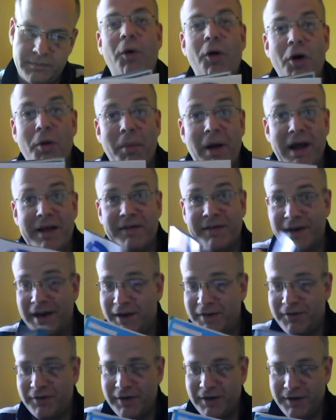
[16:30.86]
Quite amazing,
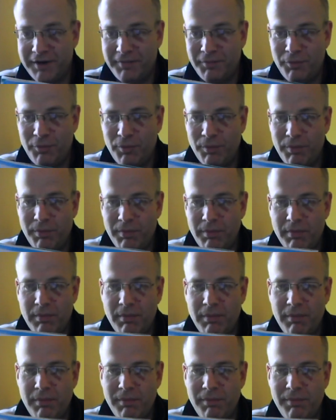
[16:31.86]
actually.
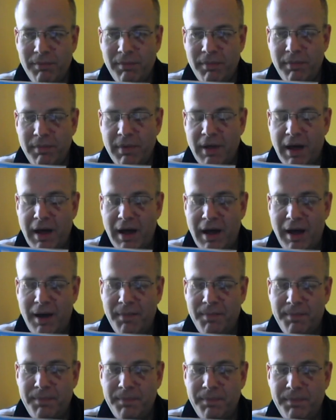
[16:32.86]

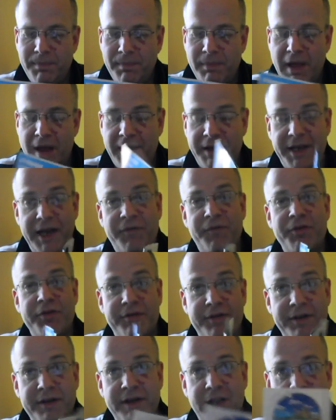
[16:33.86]
And the
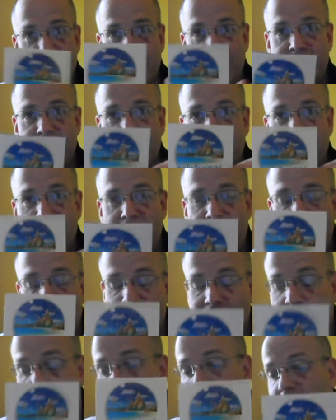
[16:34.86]
difference in
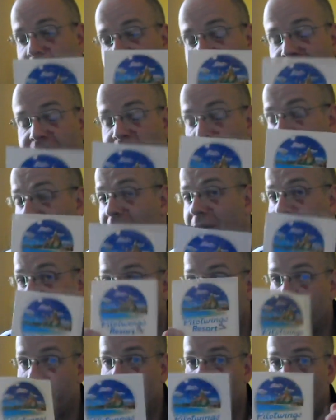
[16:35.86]
the quality of the
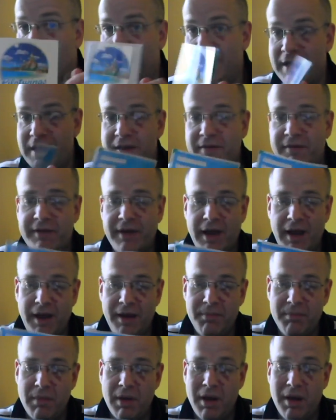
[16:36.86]
manual between this
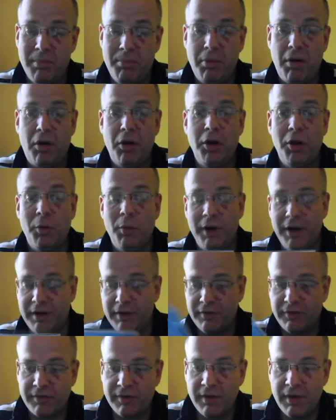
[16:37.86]
game, Pilot
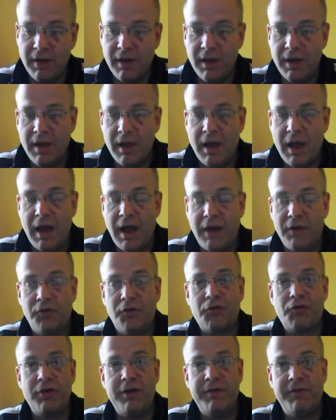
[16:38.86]
Wings, and
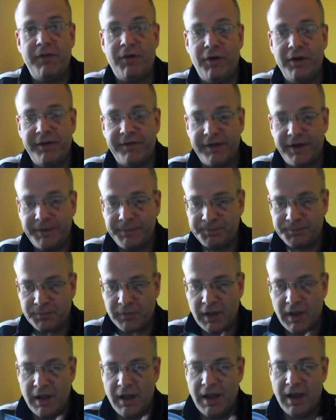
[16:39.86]
Street Fighter,
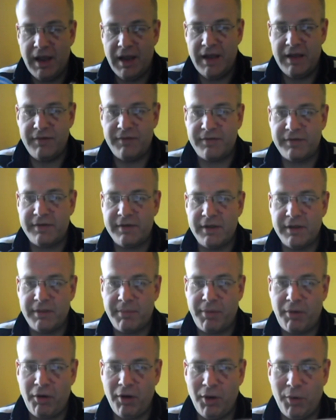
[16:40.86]
is that
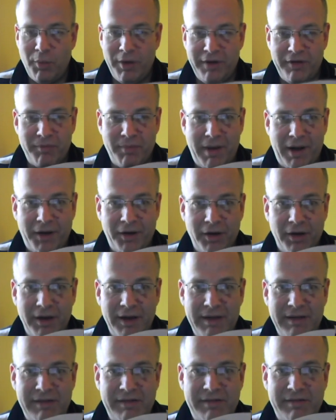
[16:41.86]
the Pilot Wings manual
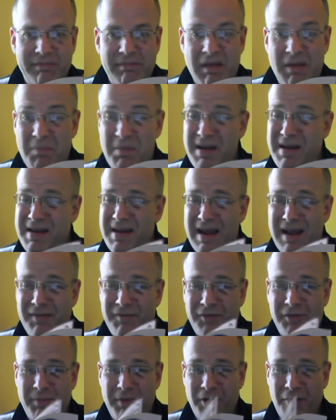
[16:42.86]
is a bit
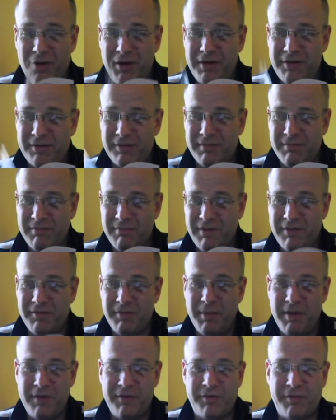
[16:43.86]
naff, to be honest.
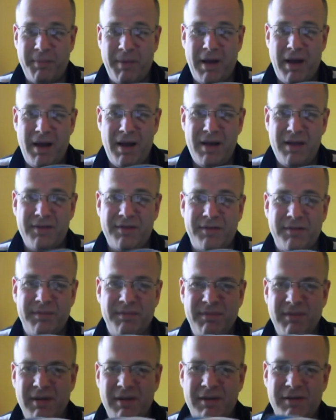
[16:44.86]
It's a bit
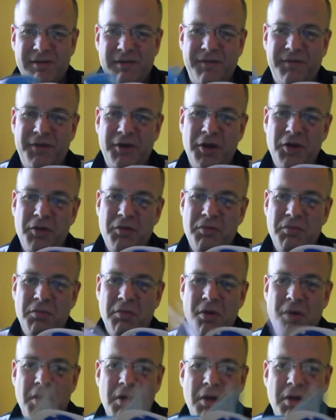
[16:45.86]
sparse. There's a few